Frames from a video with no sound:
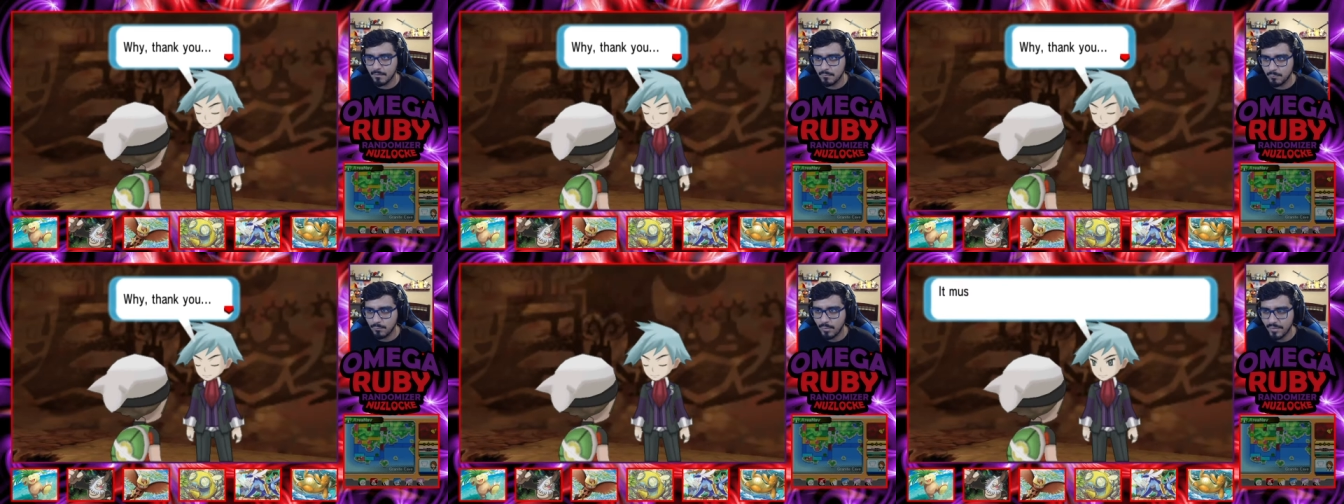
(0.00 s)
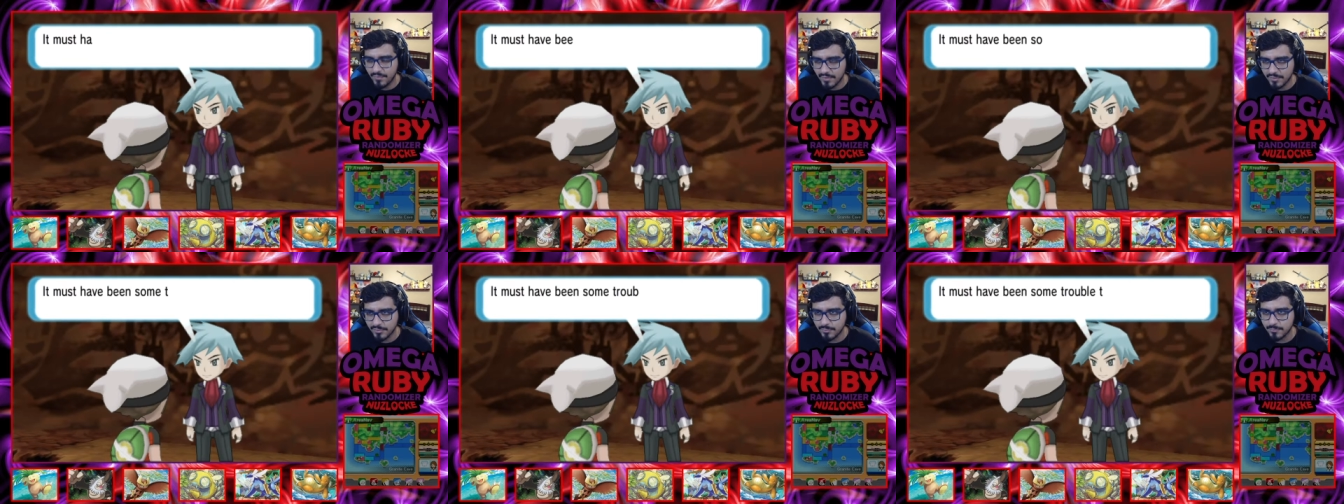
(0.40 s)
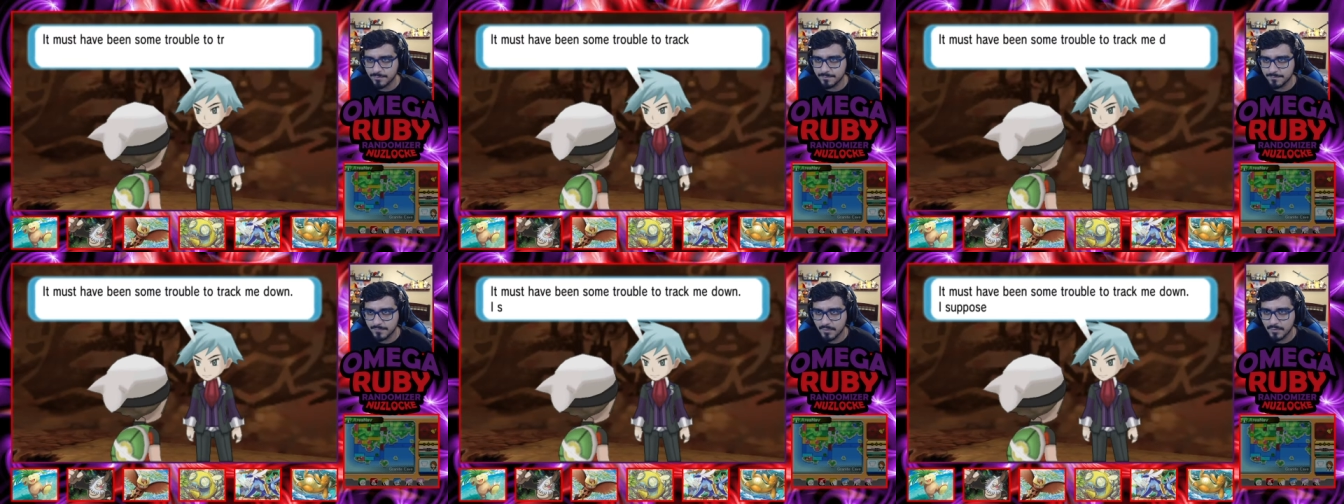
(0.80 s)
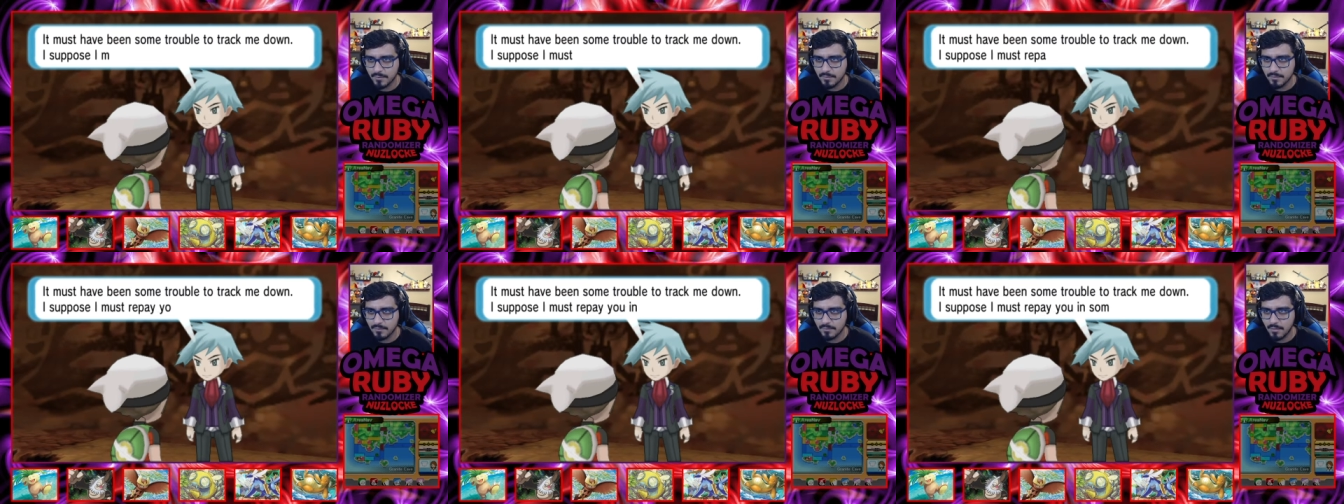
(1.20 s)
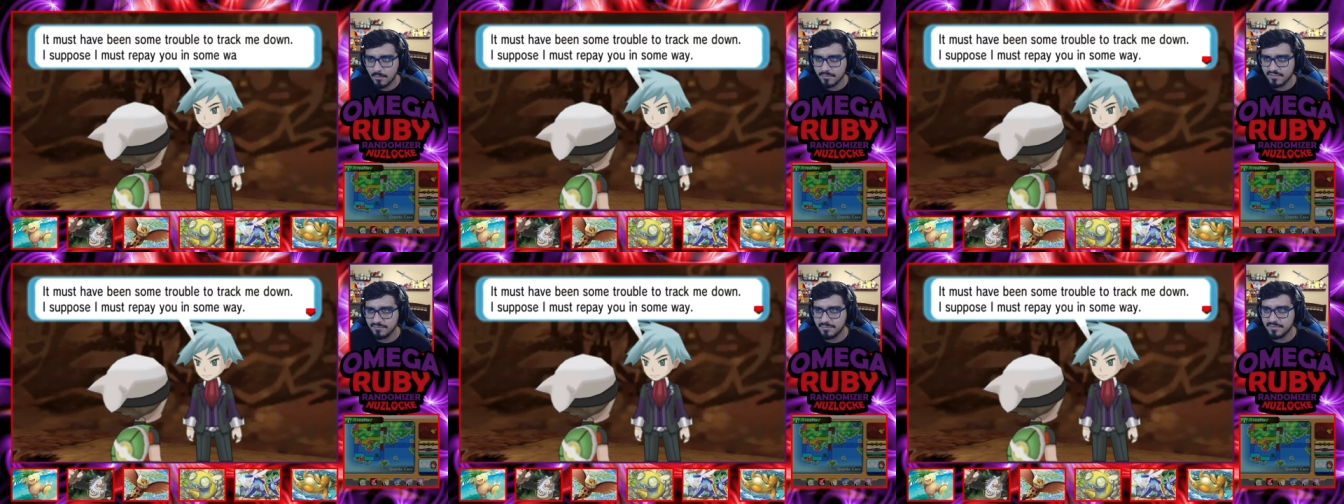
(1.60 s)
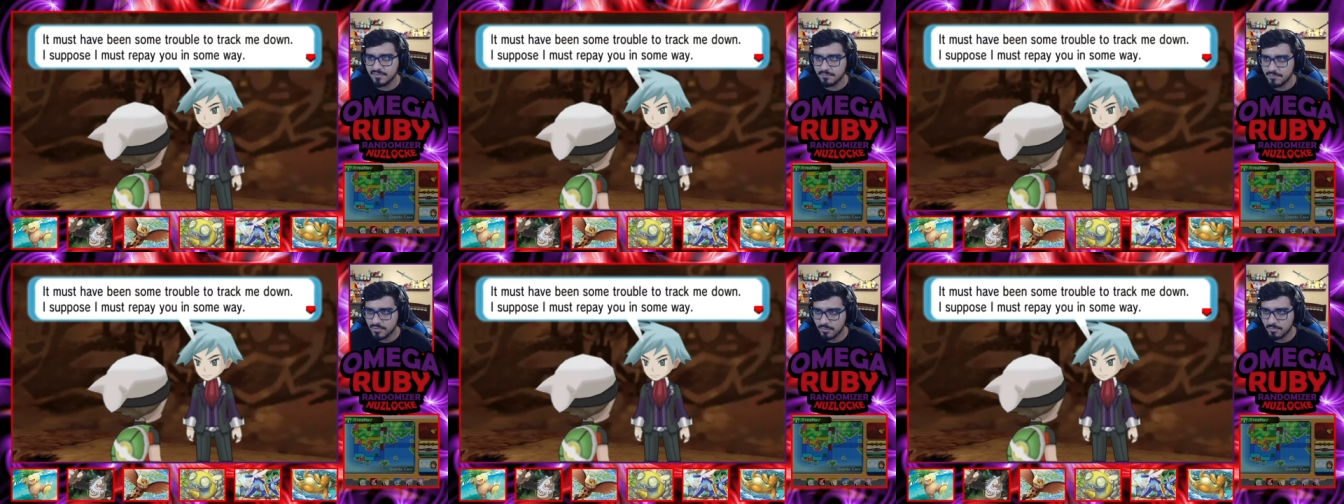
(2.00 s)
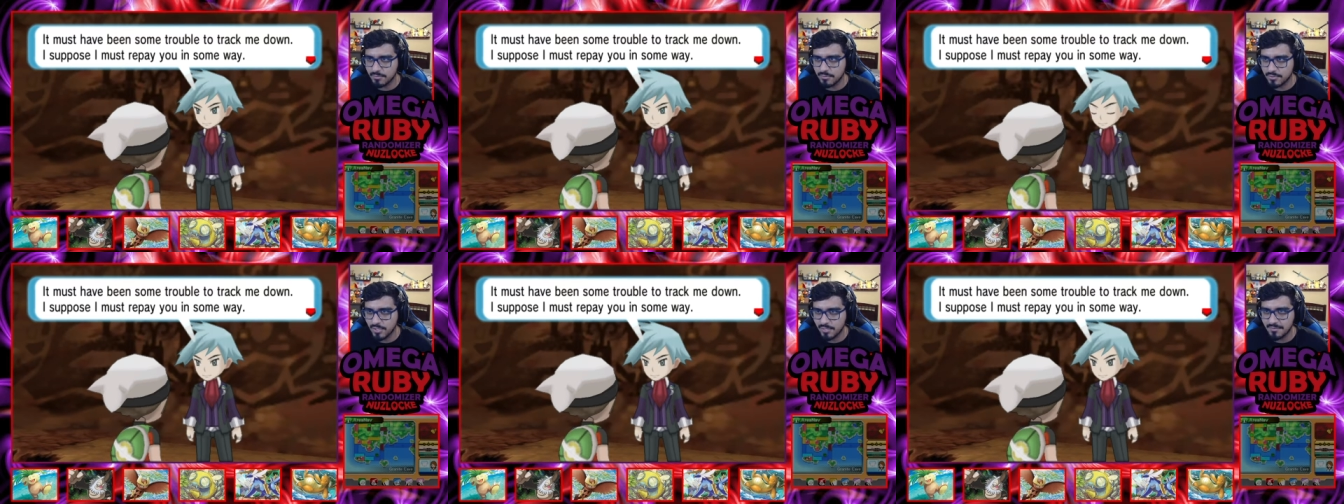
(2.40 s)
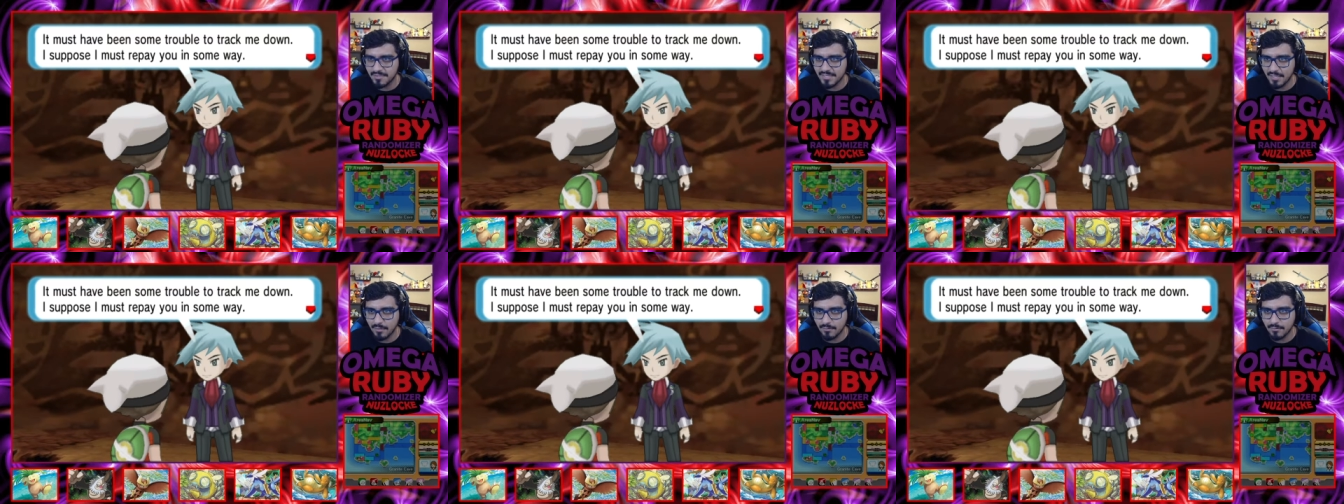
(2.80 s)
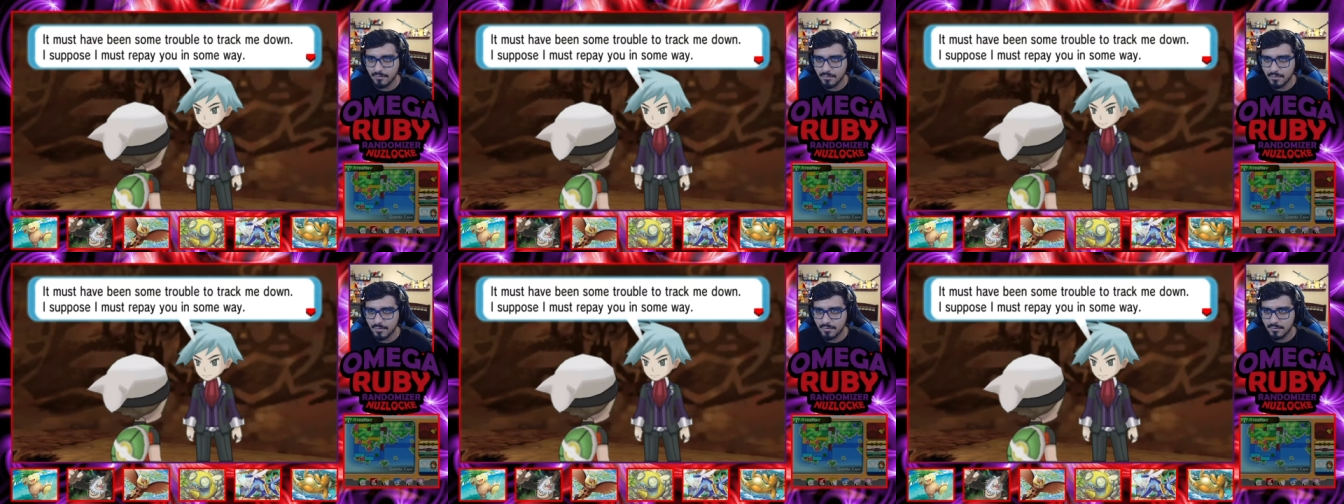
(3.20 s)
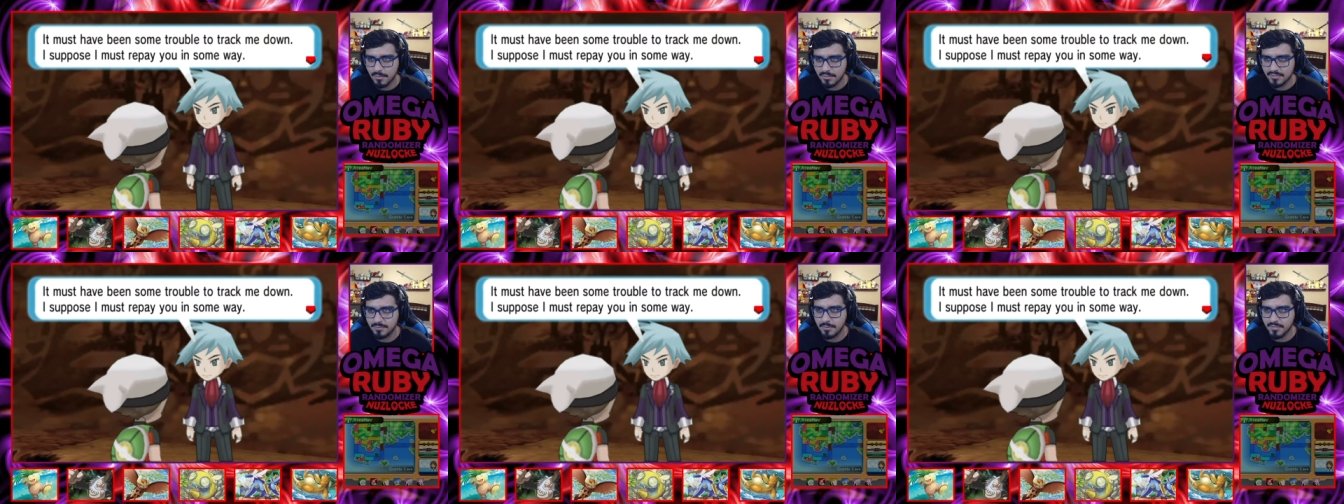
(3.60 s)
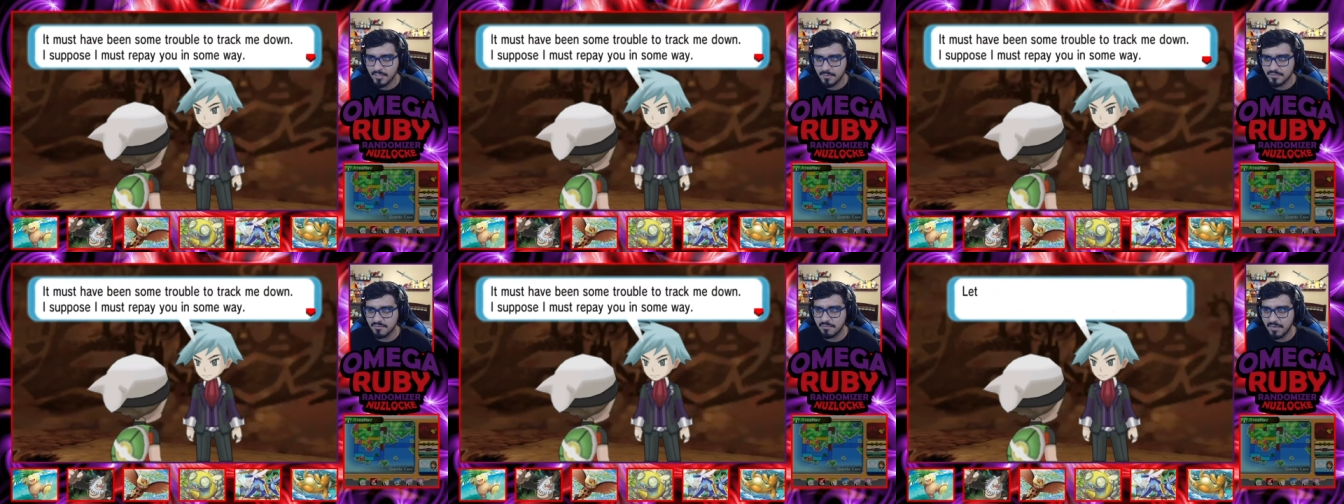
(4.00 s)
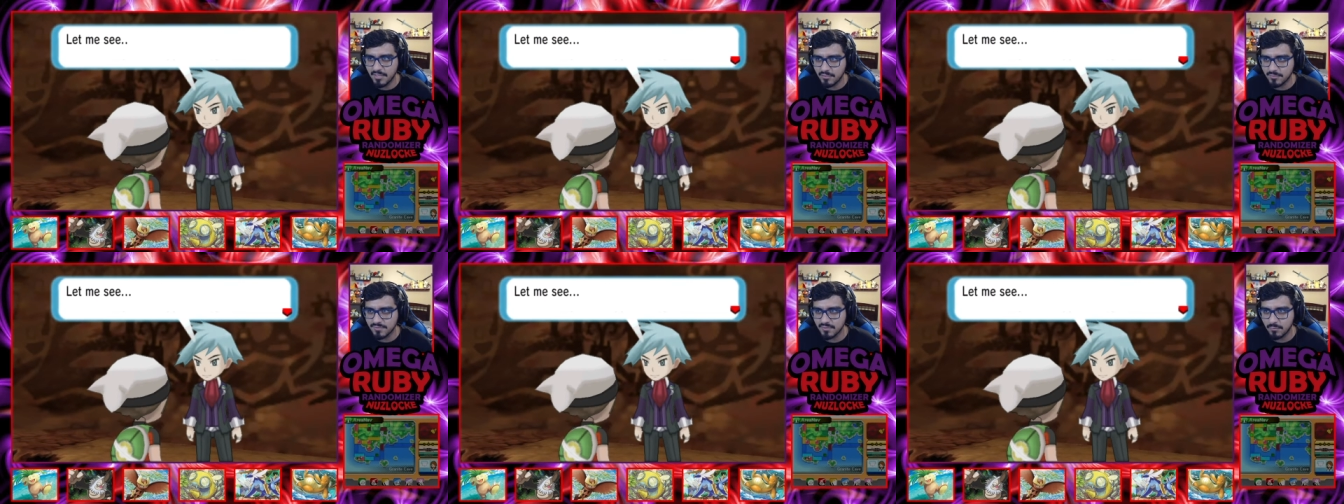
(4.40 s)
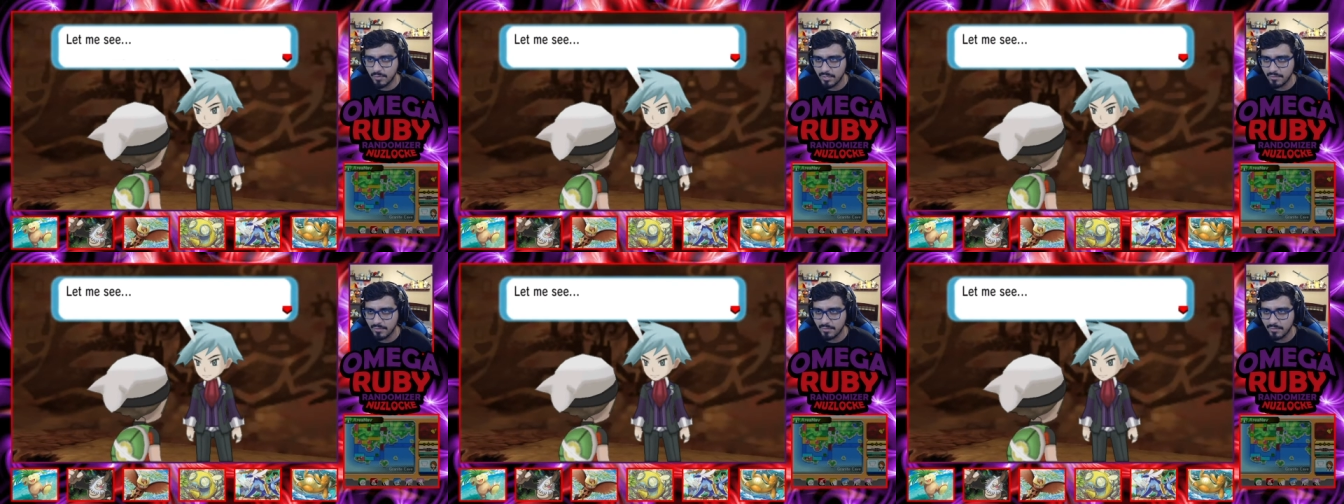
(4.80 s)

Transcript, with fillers: Why, thank you. It must have been some trouble to track me down. I suppose I must repay you in some way.